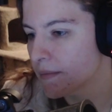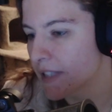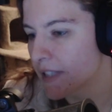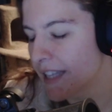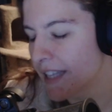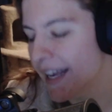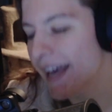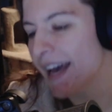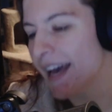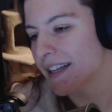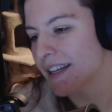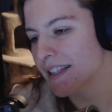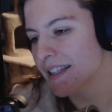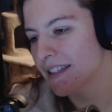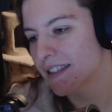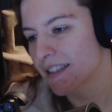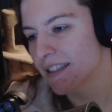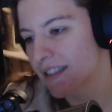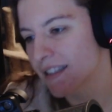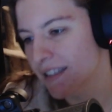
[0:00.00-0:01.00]
Yeah.
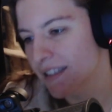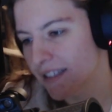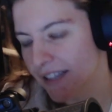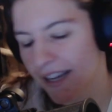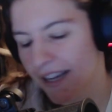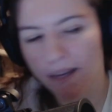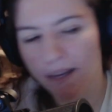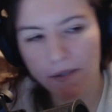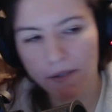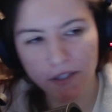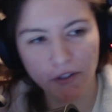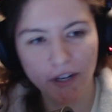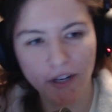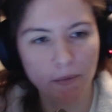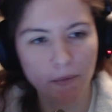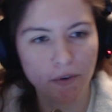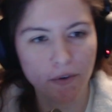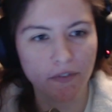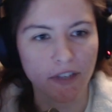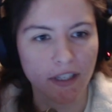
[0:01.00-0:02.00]
Yeah, that was a great
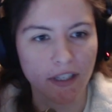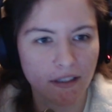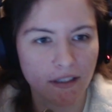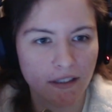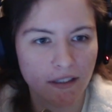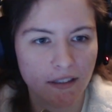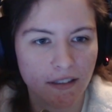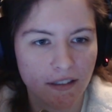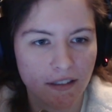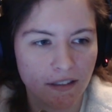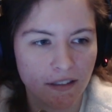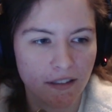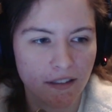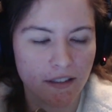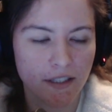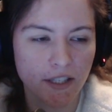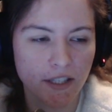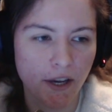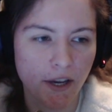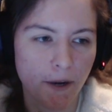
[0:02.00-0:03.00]
movie.
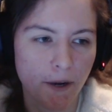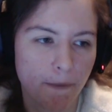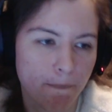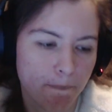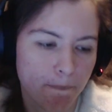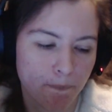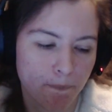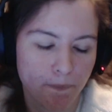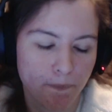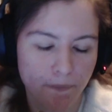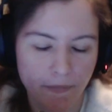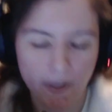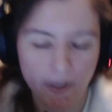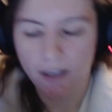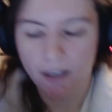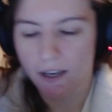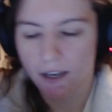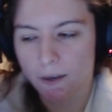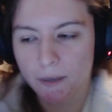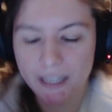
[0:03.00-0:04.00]
So,
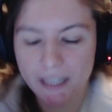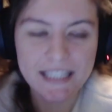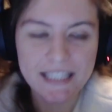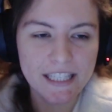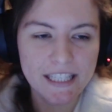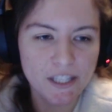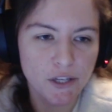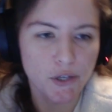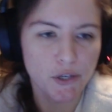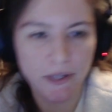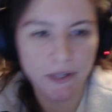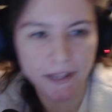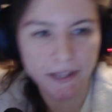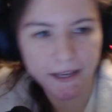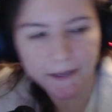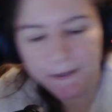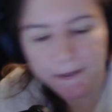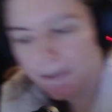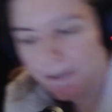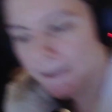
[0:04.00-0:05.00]
I want to continue doing
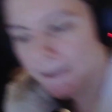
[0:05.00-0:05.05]
that.